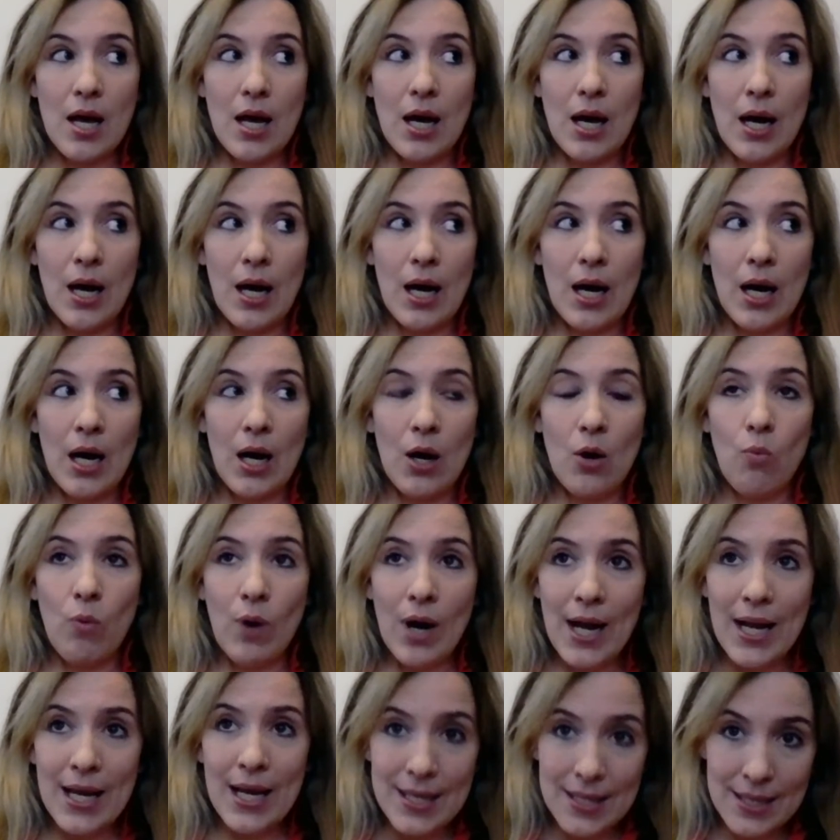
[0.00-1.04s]

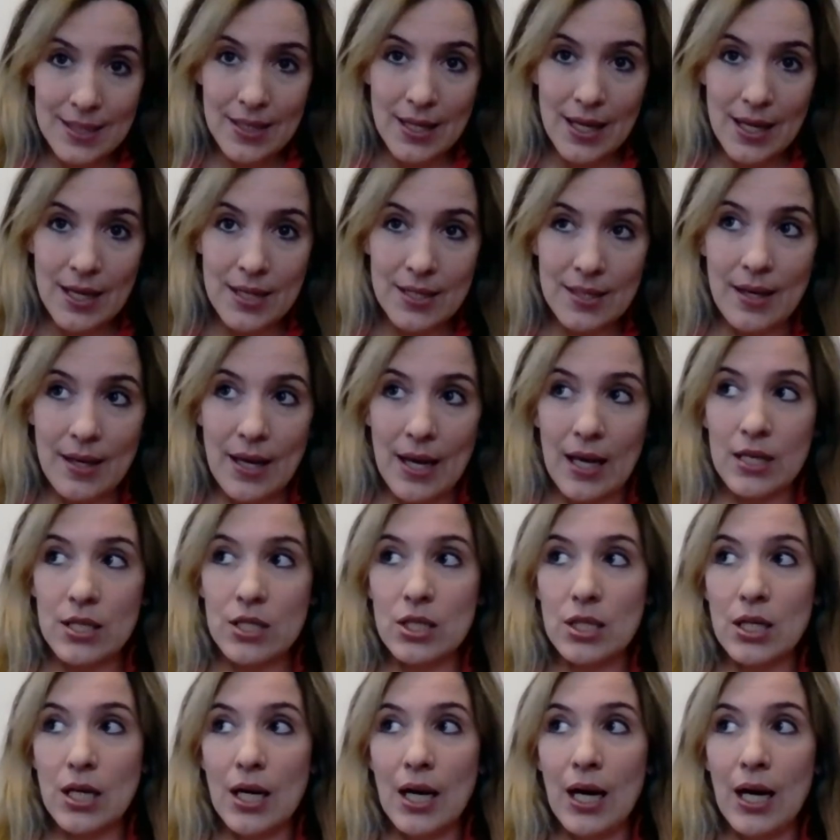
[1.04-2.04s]
Why I say that?